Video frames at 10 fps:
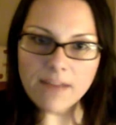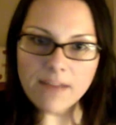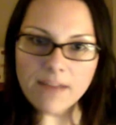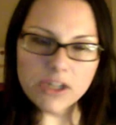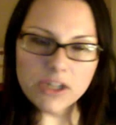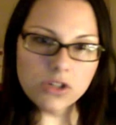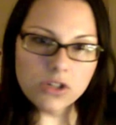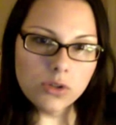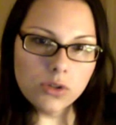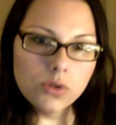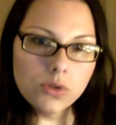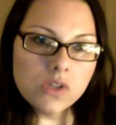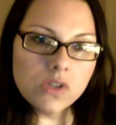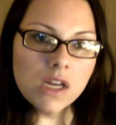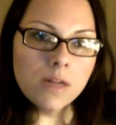that much to lose
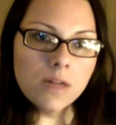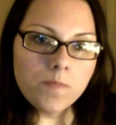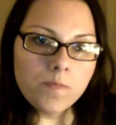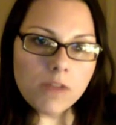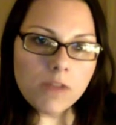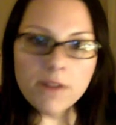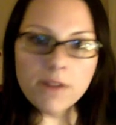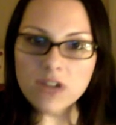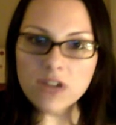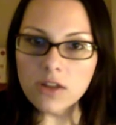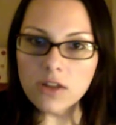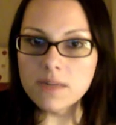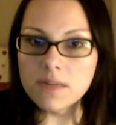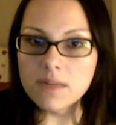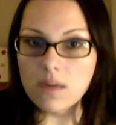compared to others to
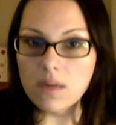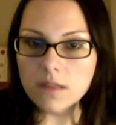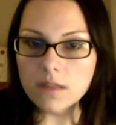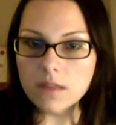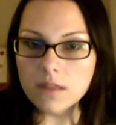begin with.